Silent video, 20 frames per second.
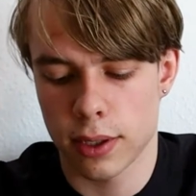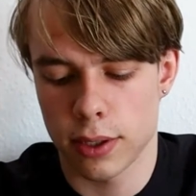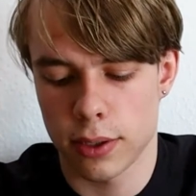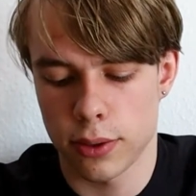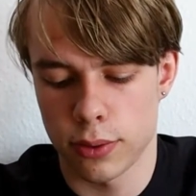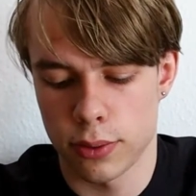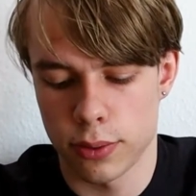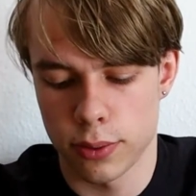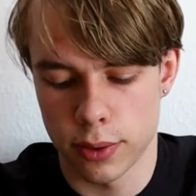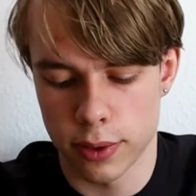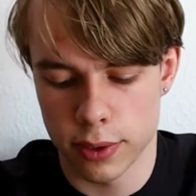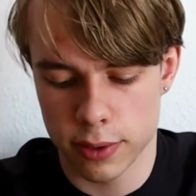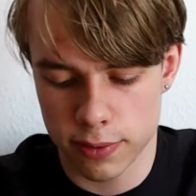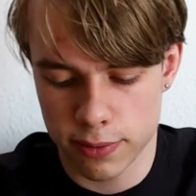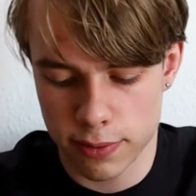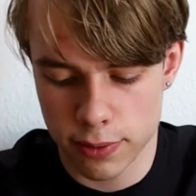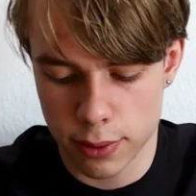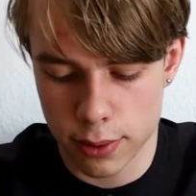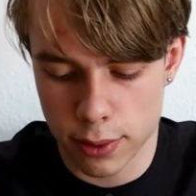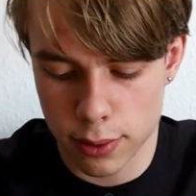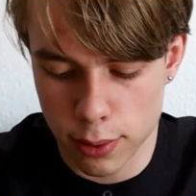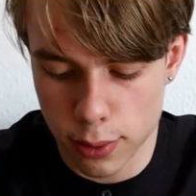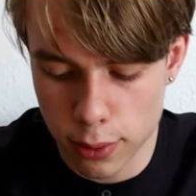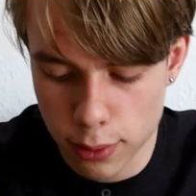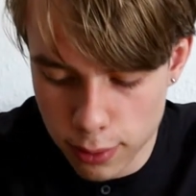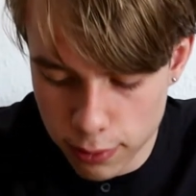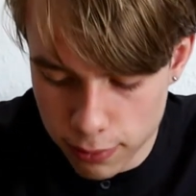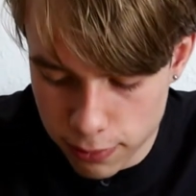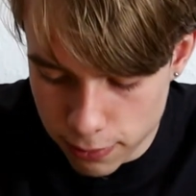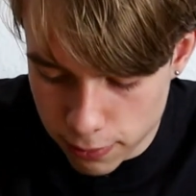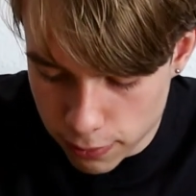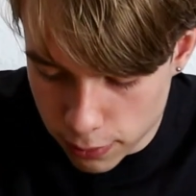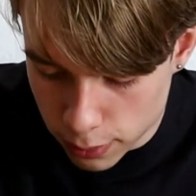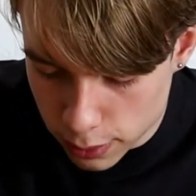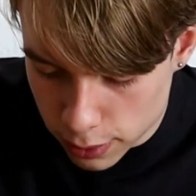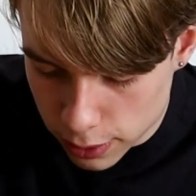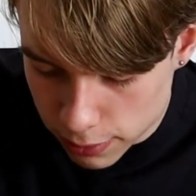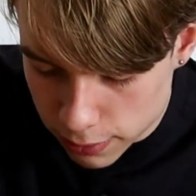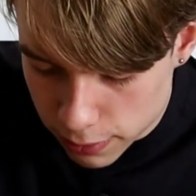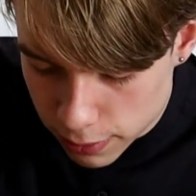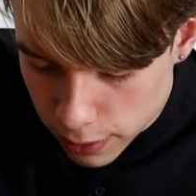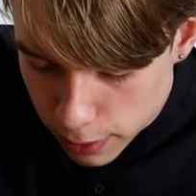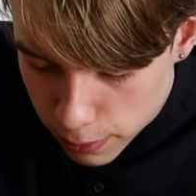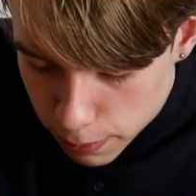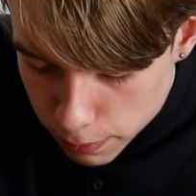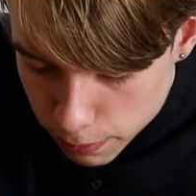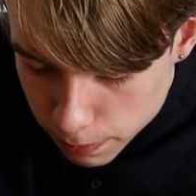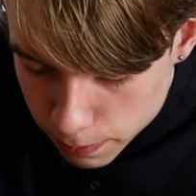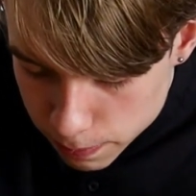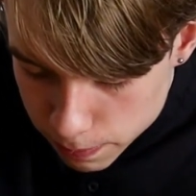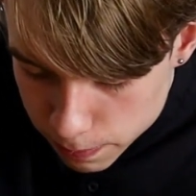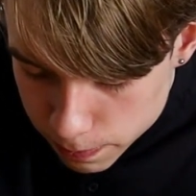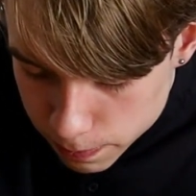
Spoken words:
You do this for all 4 of them.